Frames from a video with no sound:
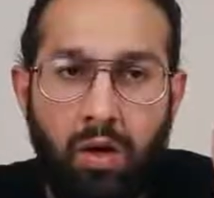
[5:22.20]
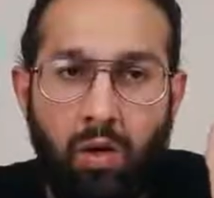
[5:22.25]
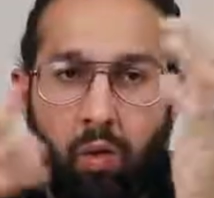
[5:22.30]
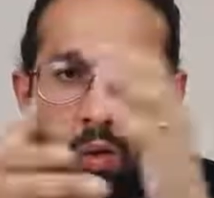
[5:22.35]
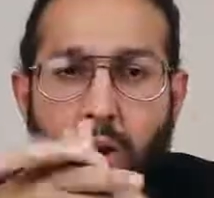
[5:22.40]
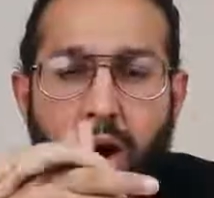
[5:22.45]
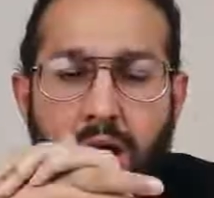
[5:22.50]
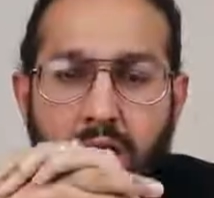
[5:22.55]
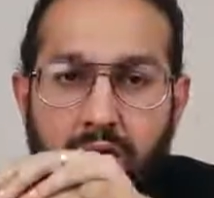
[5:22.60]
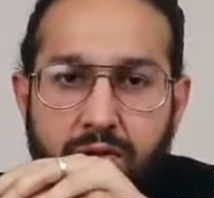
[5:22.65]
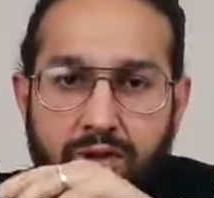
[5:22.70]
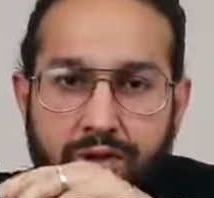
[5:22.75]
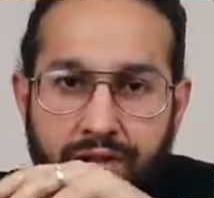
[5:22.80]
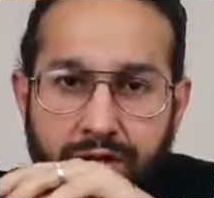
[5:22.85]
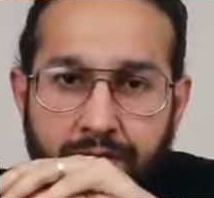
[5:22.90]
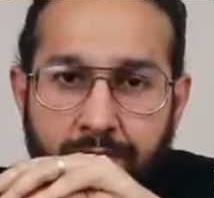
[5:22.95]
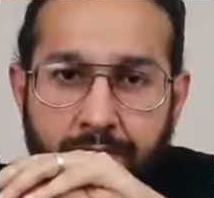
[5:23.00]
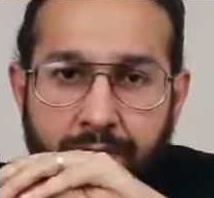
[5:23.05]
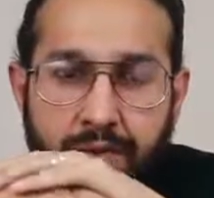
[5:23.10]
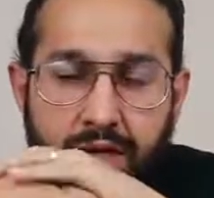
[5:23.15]
What I'll
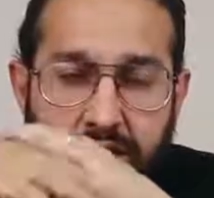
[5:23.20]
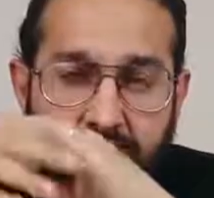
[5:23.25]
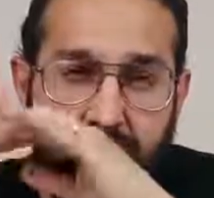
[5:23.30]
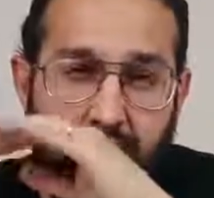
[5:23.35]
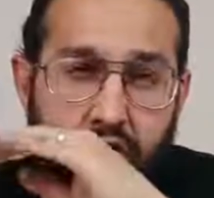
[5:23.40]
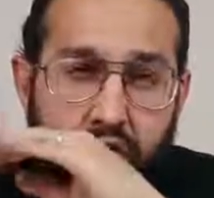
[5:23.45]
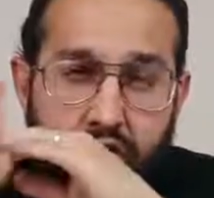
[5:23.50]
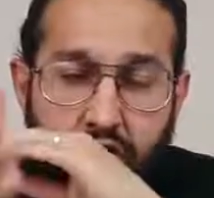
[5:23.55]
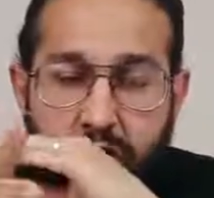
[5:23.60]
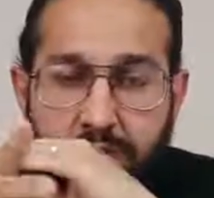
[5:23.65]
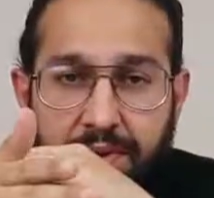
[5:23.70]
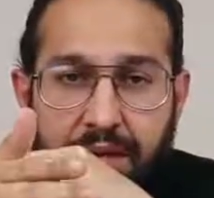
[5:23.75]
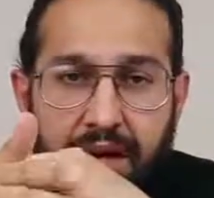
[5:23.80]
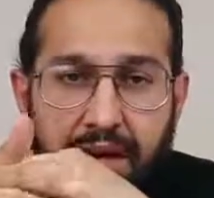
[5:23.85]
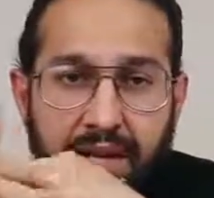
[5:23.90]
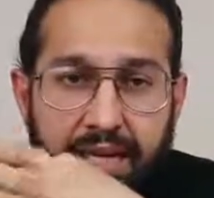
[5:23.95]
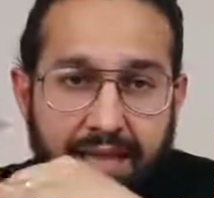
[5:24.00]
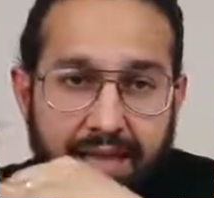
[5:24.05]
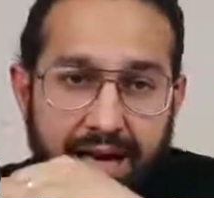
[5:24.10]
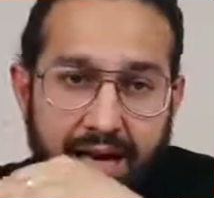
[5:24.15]
do is I'll drop the
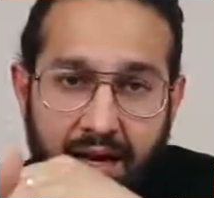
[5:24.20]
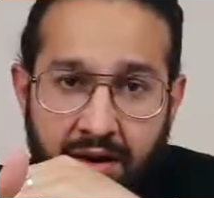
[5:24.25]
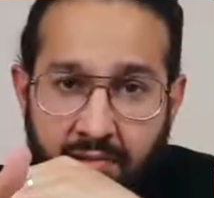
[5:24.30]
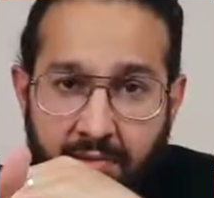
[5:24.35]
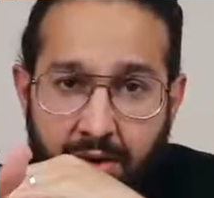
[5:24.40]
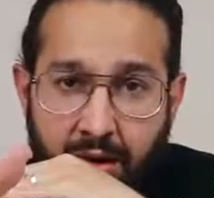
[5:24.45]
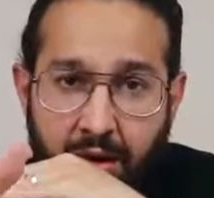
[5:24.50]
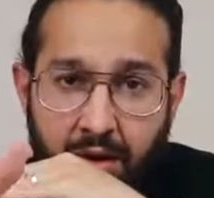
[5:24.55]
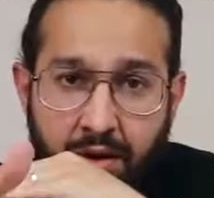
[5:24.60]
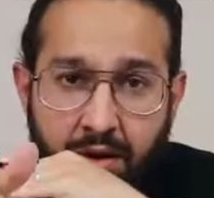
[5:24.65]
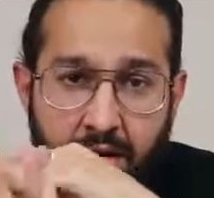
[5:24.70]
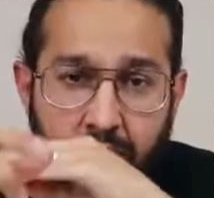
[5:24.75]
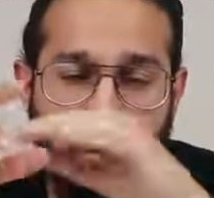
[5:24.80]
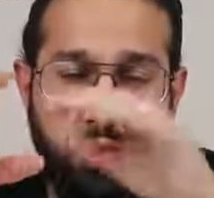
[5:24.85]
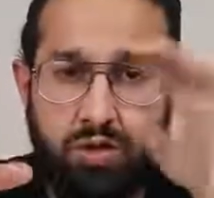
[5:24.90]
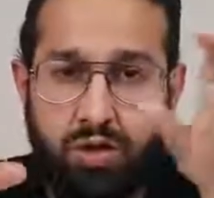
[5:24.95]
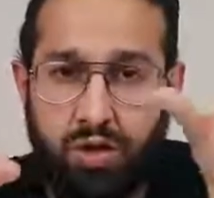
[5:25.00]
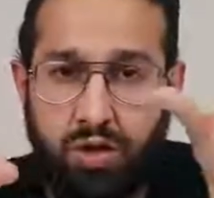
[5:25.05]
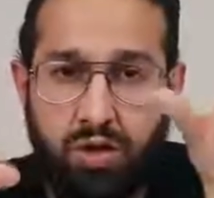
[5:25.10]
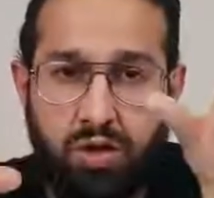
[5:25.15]
link down below, and
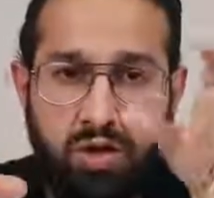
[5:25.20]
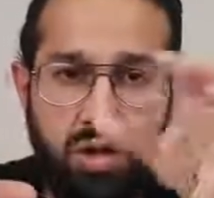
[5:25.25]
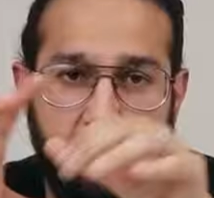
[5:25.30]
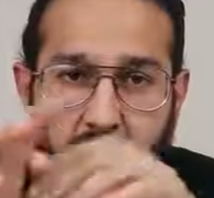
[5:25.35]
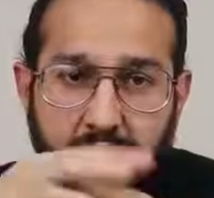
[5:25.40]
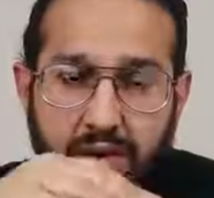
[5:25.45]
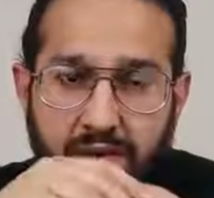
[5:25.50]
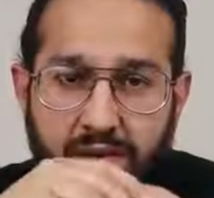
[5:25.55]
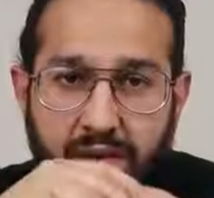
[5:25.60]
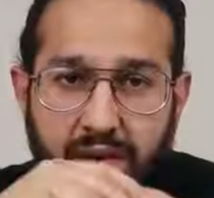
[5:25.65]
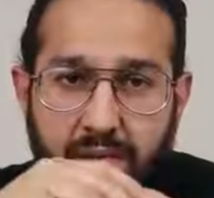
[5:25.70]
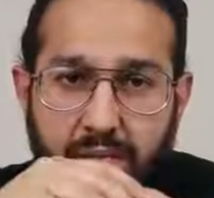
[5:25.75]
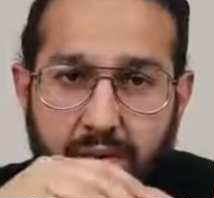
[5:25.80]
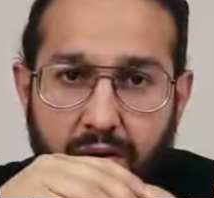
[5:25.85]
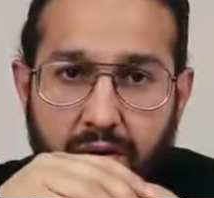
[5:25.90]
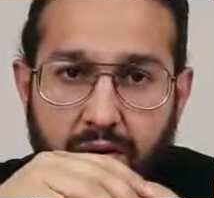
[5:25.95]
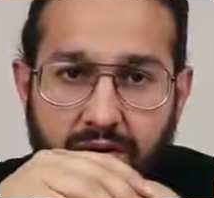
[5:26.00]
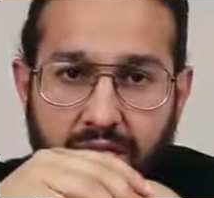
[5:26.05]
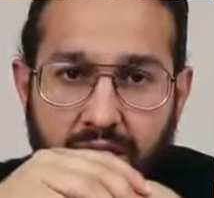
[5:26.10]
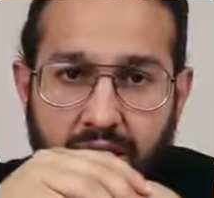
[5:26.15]
also a couple of the
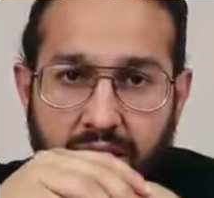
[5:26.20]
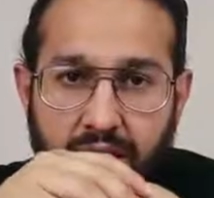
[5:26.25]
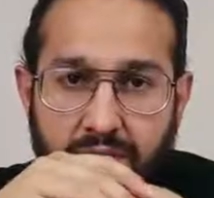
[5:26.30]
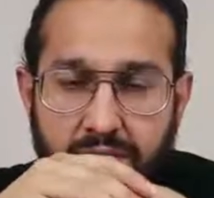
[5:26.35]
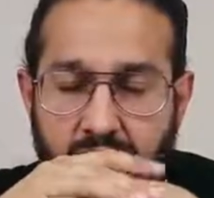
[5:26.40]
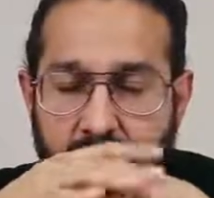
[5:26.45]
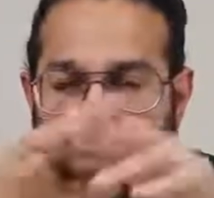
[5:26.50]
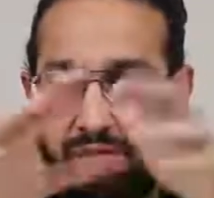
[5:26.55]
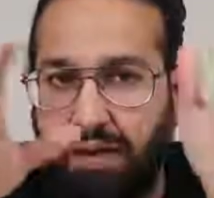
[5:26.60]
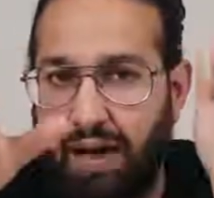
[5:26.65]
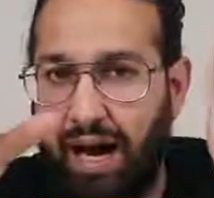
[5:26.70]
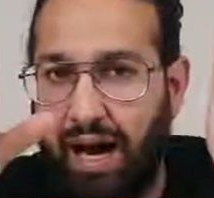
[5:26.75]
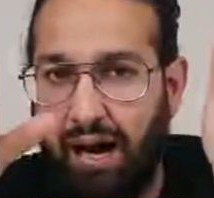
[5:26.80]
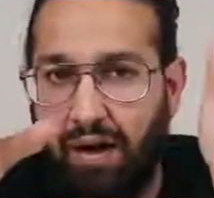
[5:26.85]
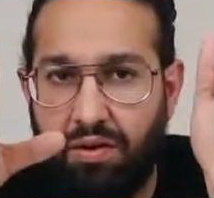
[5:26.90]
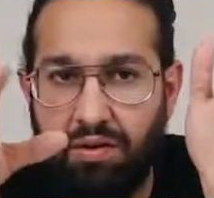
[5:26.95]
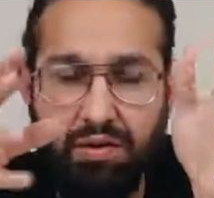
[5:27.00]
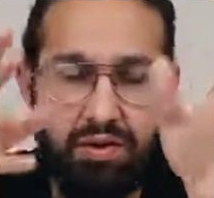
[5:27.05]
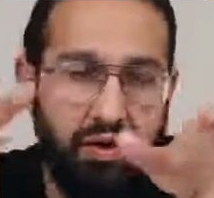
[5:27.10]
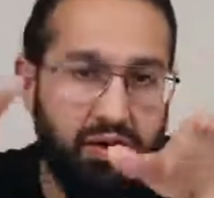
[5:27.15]
blogs in terms of
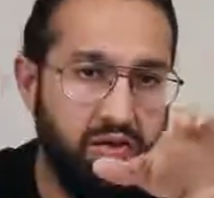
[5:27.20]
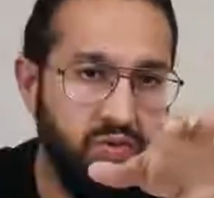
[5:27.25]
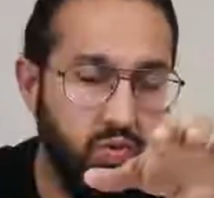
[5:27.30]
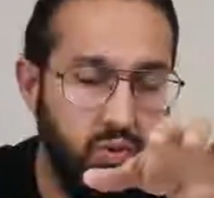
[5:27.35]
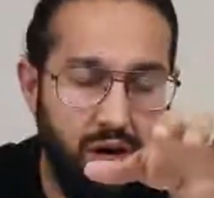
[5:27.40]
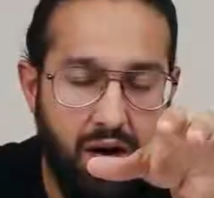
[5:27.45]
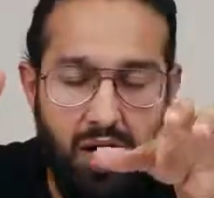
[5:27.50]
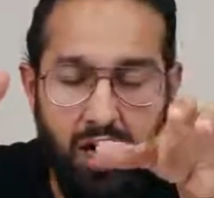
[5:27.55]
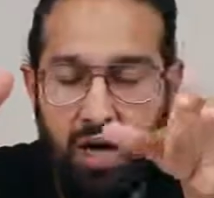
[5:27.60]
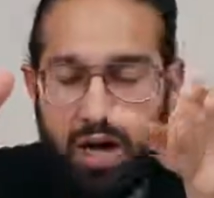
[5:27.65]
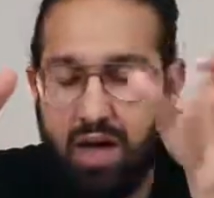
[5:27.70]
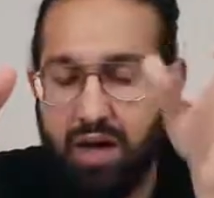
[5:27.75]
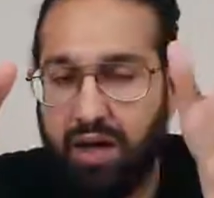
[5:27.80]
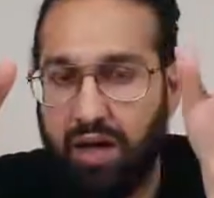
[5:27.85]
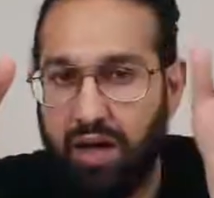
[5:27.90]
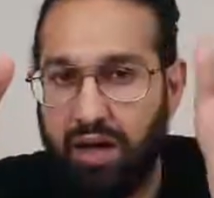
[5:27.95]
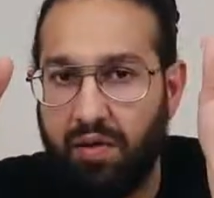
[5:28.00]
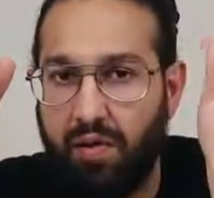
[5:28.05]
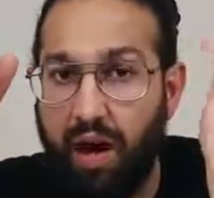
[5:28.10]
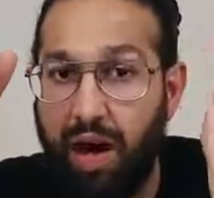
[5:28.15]
how things
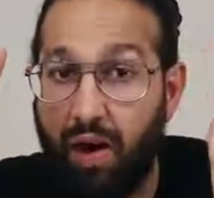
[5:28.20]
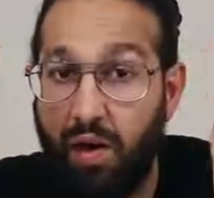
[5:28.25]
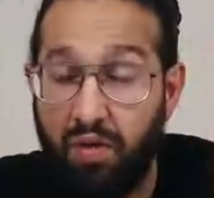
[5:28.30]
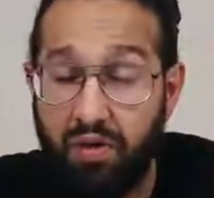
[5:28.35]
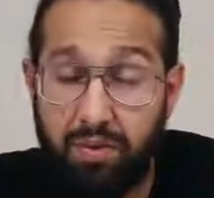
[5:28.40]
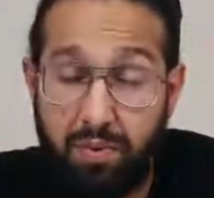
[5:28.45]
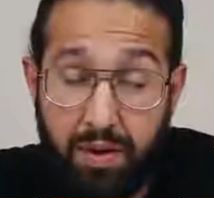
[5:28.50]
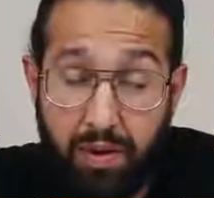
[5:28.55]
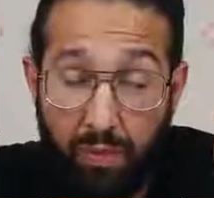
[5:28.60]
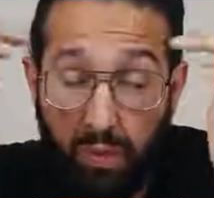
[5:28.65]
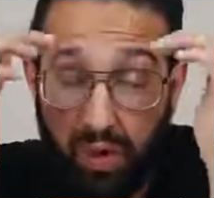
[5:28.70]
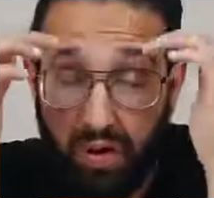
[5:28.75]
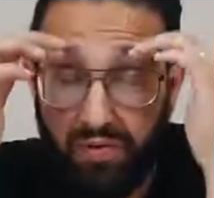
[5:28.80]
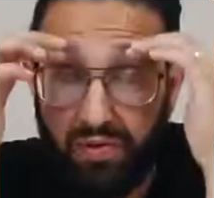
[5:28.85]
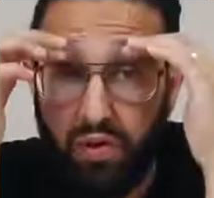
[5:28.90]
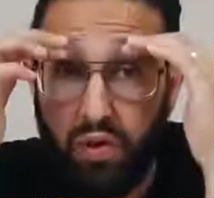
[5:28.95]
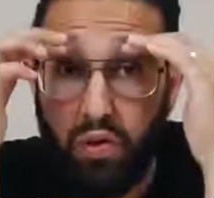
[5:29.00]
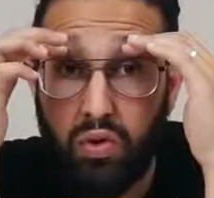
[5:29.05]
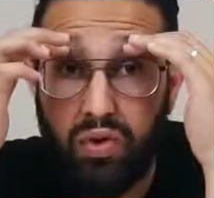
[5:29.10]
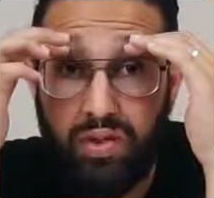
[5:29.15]
work and how the people have
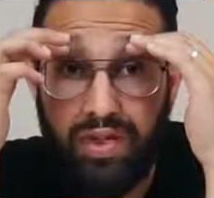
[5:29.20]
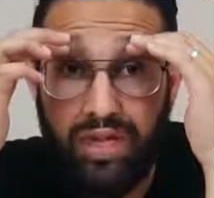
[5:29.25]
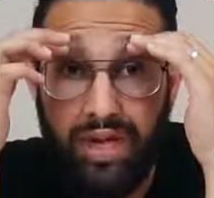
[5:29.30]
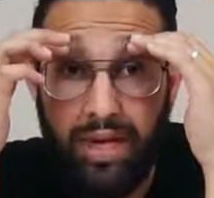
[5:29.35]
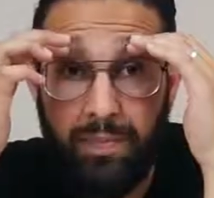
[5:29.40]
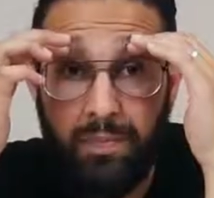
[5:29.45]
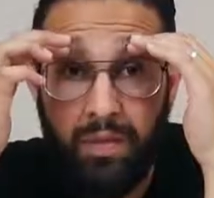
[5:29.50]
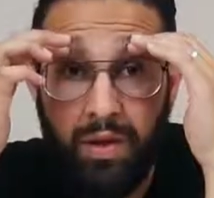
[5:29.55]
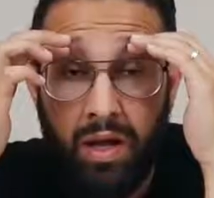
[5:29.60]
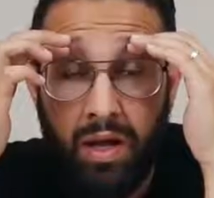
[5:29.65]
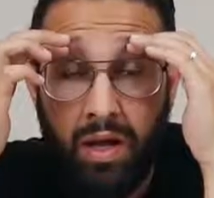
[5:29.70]
used it,